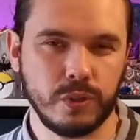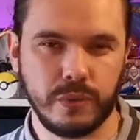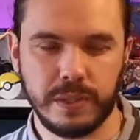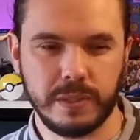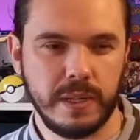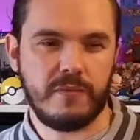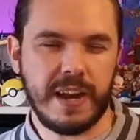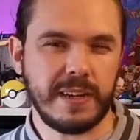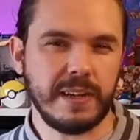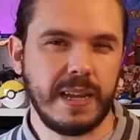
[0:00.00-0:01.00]
or in
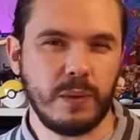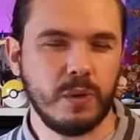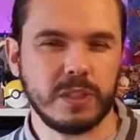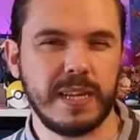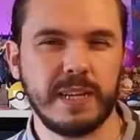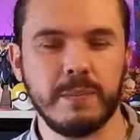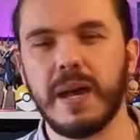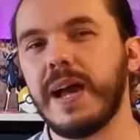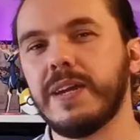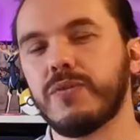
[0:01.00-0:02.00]
finding like what's hidden
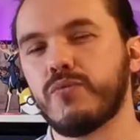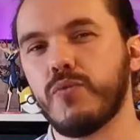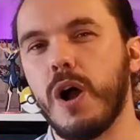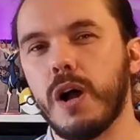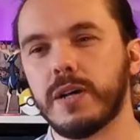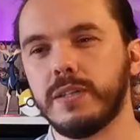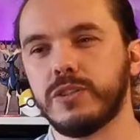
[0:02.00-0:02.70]
behind a rock,